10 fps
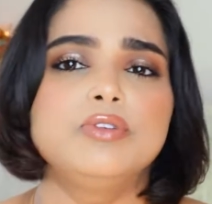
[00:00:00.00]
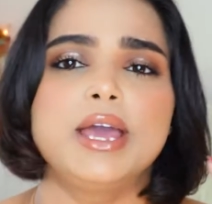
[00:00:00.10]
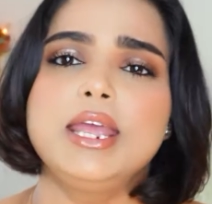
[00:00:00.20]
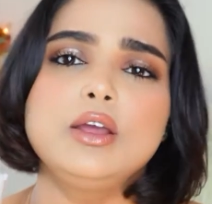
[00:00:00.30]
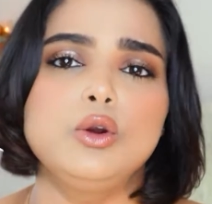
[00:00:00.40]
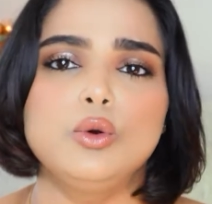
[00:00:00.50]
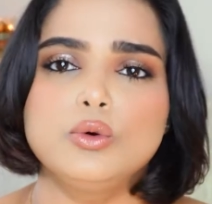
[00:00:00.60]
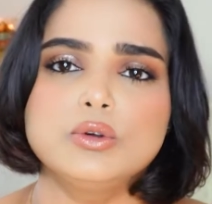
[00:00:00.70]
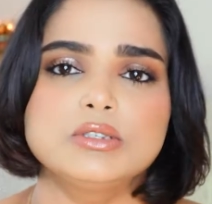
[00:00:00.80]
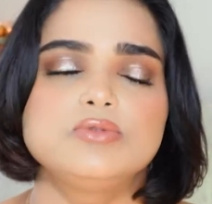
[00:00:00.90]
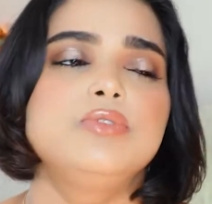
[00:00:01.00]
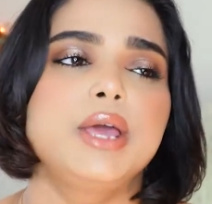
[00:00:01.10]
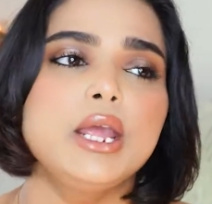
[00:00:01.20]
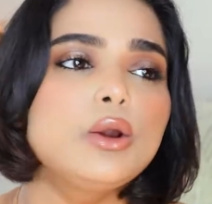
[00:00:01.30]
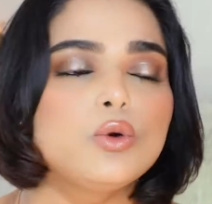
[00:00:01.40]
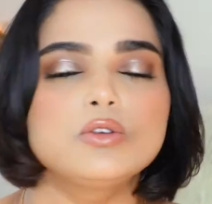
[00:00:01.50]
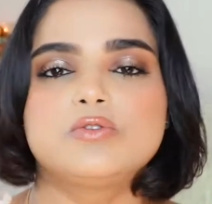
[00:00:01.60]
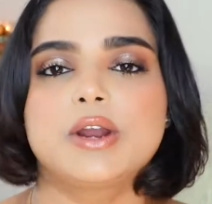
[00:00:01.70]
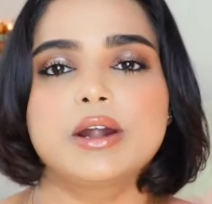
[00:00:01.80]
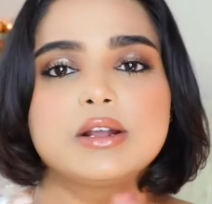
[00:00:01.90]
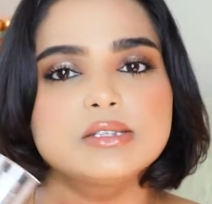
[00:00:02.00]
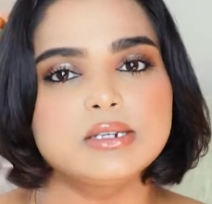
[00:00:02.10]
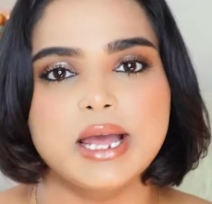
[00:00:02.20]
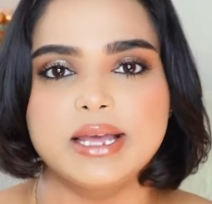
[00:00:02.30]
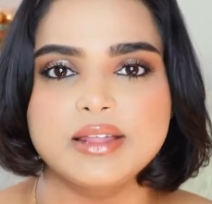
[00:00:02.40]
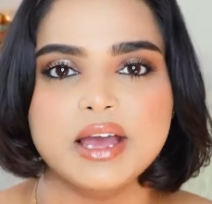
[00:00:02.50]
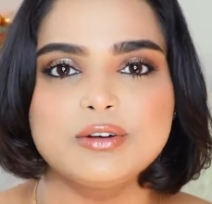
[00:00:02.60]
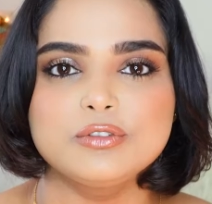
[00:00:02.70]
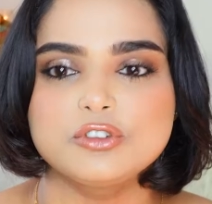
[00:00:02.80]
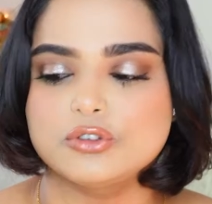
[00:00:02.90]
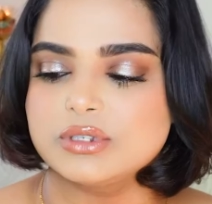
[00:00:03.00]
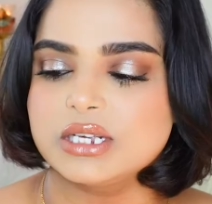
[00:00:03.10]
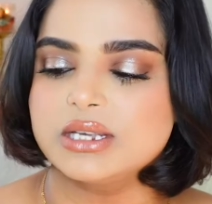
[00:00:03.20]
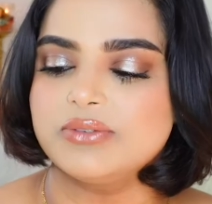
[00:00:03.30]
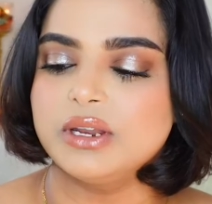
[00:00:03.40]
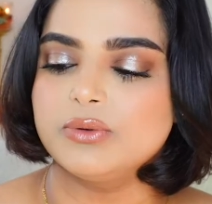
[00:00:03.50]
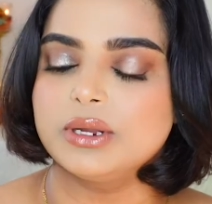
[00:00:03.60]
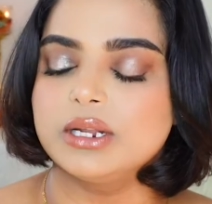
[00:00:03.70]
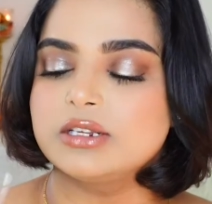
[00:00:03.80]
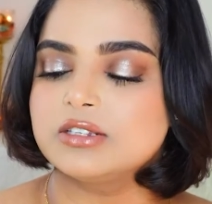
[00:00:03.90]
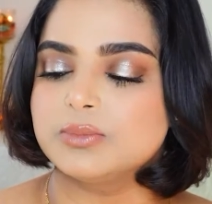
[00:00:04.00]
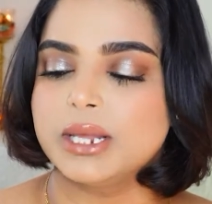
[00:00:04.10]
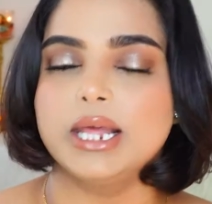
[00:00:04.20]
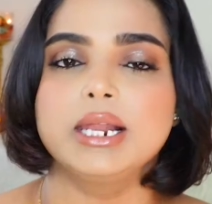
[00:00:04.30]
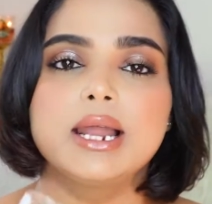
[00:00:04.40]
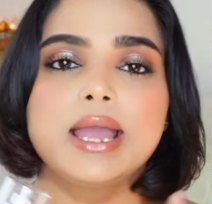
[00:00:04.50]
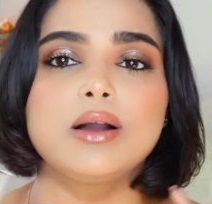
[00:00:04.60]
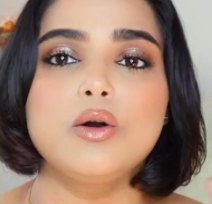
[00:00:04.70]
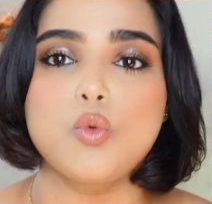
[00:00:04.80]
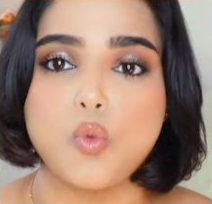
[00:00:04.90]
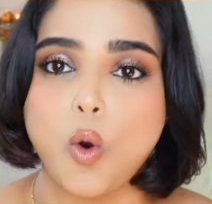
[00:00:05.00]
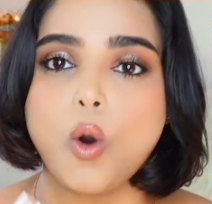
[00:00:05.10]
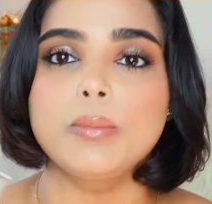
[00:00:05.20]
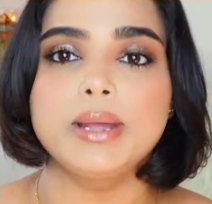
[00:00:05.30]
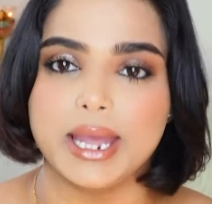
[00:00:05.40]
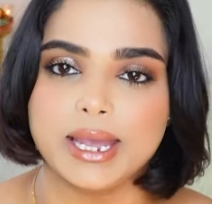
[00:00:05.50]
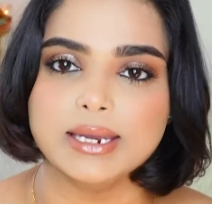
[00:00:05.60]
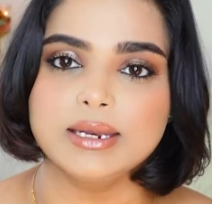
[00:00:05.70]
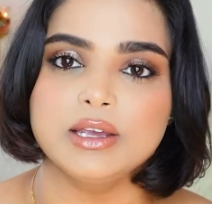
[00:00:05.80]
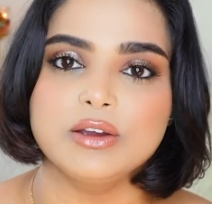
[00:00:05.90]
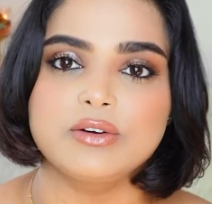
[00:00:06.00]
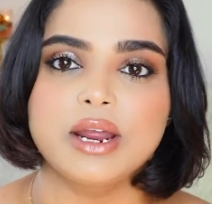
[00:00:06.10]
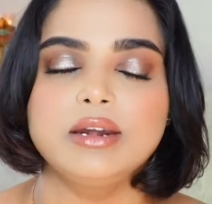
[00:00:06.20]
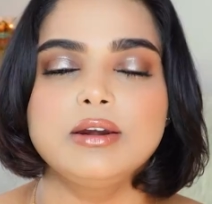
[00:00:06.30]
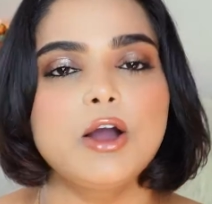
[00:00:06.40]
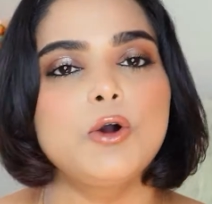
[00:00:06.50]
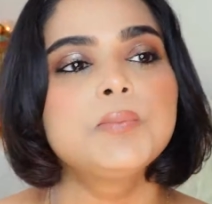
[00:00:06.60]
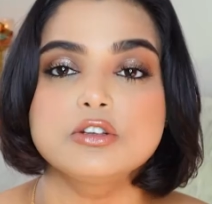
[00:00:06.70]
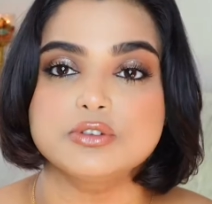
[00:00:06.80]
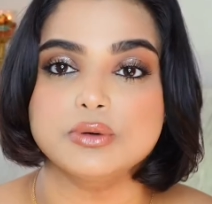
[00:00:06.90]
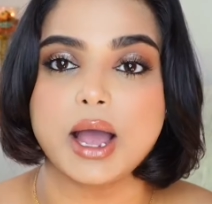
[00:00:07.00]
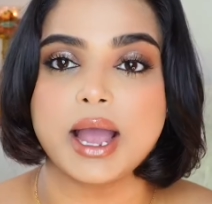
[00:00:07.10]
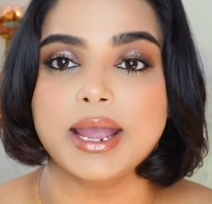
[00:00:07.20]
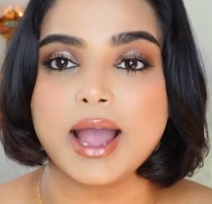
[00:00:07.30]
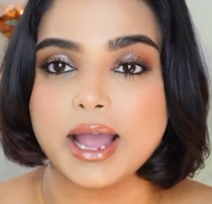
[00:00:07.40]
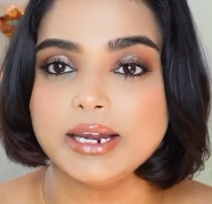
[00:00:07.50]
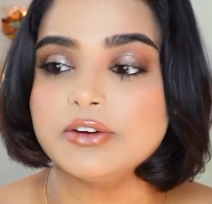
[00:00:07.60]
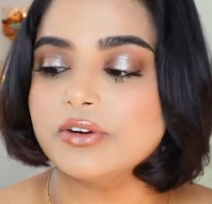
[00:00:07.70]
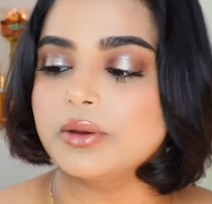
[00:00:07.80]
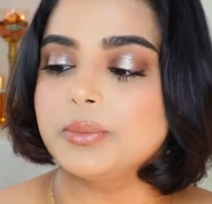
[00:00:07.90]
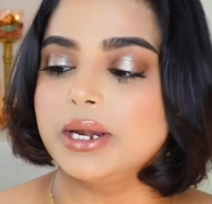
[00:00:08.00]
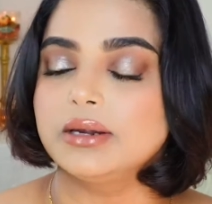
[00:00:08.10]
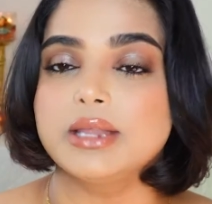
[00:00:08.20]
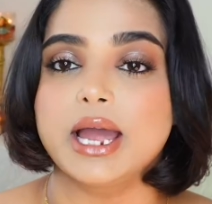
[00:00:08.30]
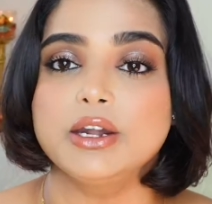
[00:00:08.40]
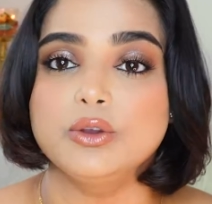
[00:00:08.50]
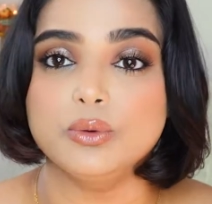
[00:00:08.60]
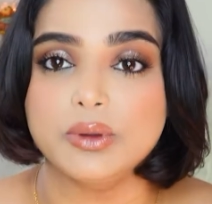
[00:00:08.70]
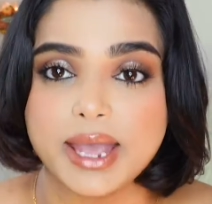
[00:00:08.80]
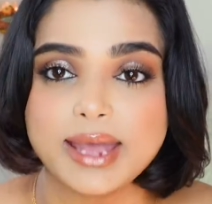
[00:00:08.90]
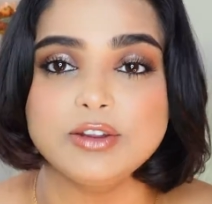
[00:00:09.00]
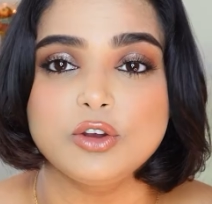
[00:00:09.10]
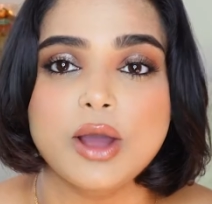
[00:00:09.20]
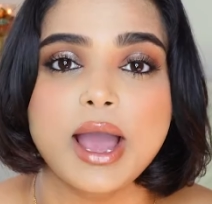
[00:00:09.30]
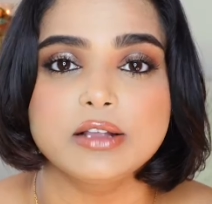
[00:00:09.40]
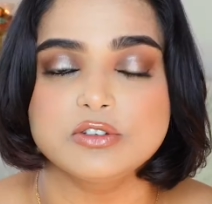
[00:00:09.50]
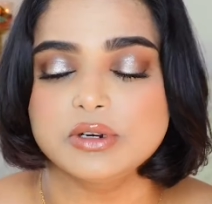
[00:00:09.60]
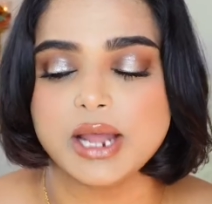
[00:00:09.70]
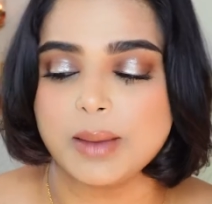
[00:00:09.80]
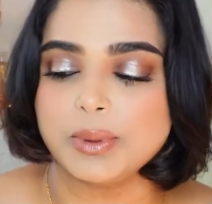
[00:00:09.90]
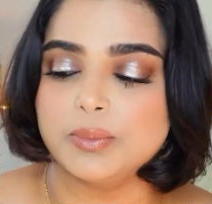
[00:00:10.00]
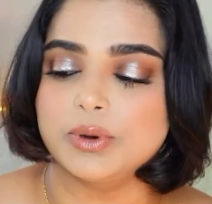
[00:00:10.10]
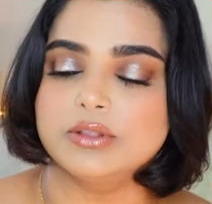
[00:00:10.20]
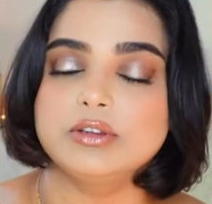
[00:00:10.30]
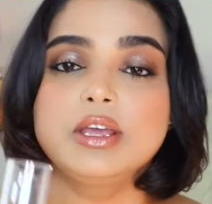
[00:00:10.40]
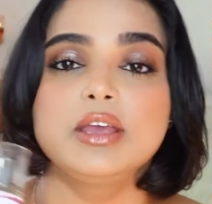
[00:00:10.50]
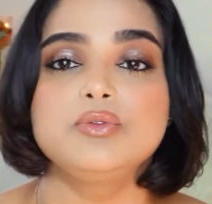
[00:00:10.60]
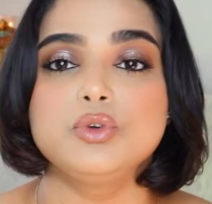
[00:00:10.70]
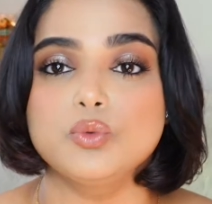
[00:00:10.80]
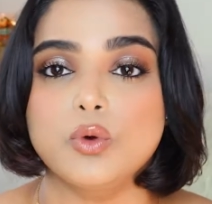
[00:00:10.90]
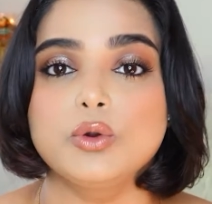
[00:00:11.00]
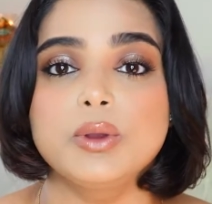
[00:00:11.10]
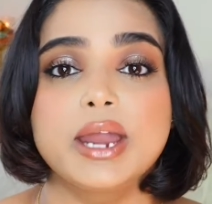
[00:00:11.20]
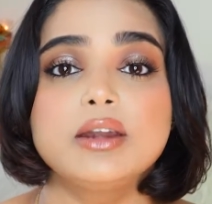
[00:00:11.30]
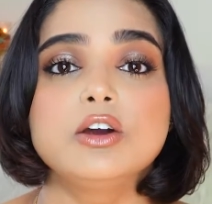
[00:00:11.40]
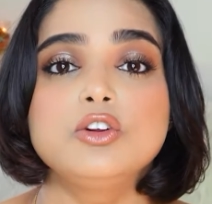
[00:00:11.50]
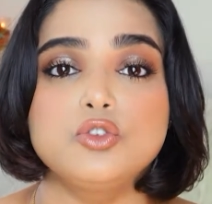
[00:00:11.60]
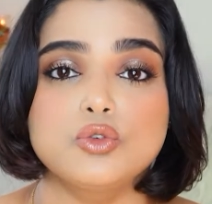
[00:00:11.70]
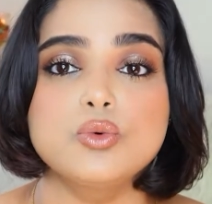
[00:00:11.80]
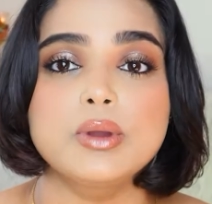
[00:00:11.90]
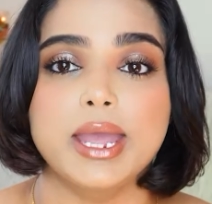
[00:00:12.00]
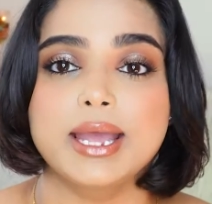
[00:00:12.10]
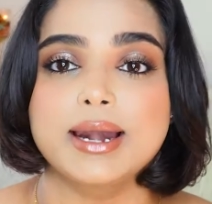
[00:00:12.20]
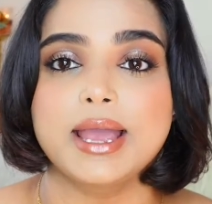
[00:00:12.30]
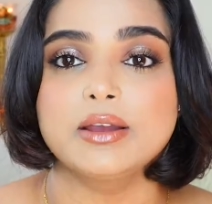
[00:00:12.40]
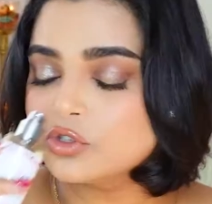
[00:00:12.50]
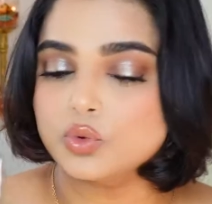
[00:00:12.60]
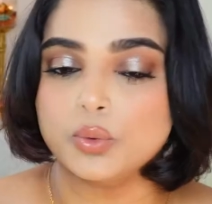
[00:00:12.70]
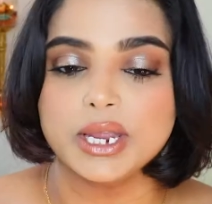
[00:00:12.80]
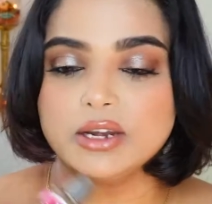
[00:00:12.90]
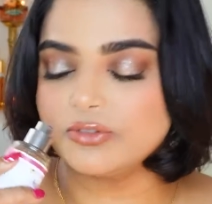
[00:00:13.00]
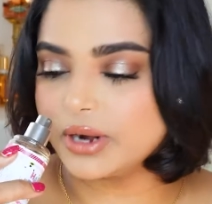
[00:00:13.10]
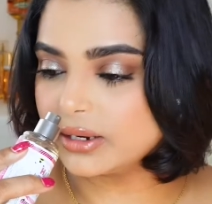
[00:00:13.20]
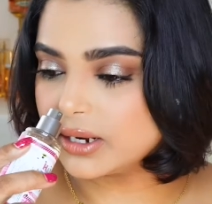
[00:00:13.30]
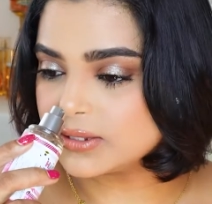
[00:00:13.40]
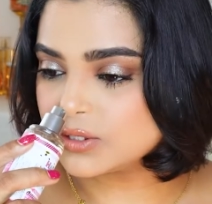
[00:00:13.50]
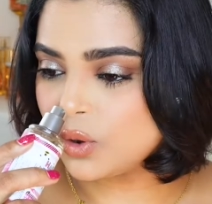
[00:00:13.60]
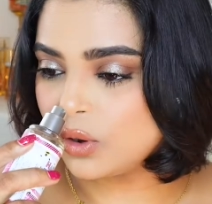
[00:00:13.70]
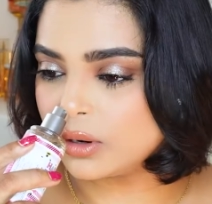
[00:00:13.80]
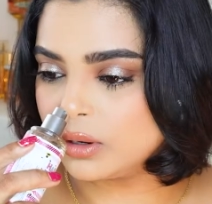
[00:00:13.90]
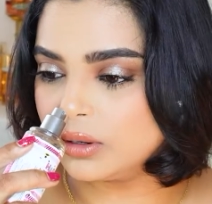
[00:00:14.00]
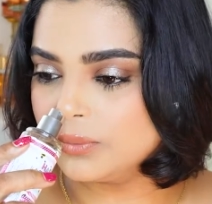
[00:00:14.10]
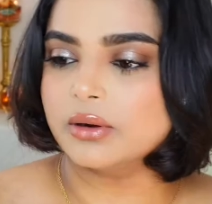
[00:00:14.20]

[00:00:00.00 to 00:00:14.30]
very close fragrance like that of Shirra 71. It's smelling like a warm cake in here right now. So I highly recommend that you get your hands on Happy Birthday if you want to get a true cake like sweet fragrance, or a